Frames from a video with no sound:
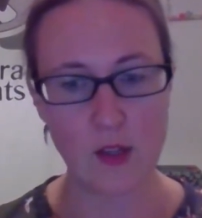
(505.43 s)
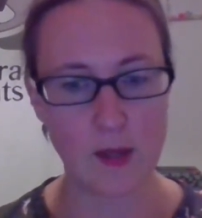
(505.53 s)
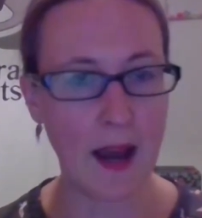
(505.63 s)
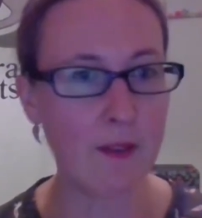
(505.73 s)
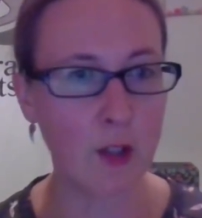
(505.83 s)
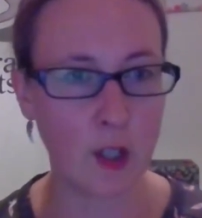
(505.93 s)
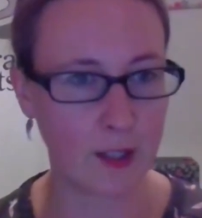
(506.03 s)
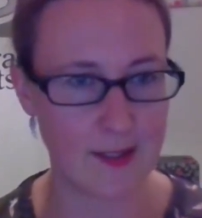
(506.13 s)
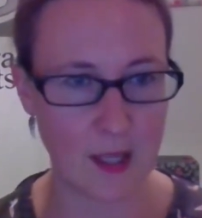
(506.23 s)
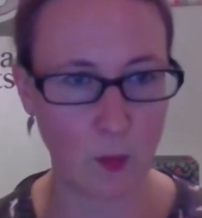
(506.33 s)
So have a
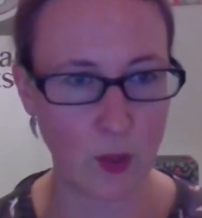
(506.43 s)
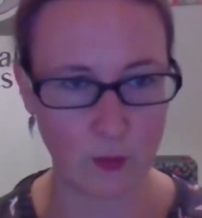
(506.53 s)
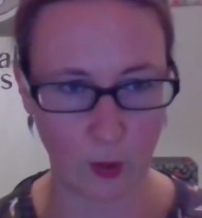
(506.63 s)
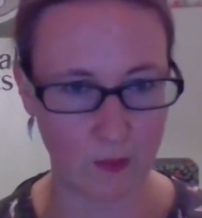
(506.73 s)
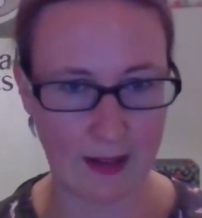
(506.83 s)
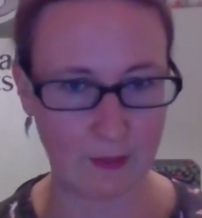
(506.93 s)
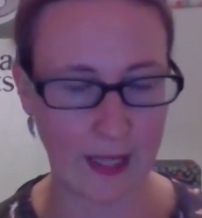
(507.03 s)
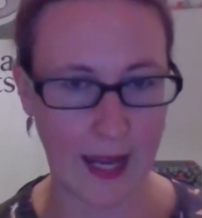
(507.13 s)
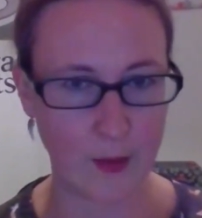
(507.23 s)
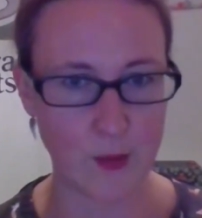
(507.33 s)
look and see what you've got around
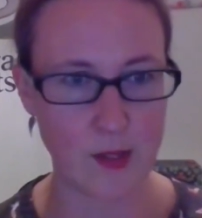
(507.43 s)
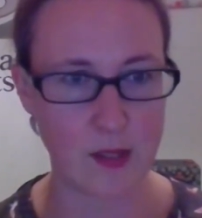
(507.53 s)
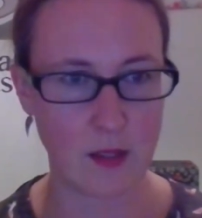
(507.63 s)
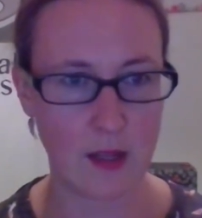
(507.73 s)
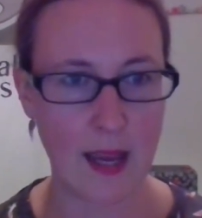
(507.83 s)
the house.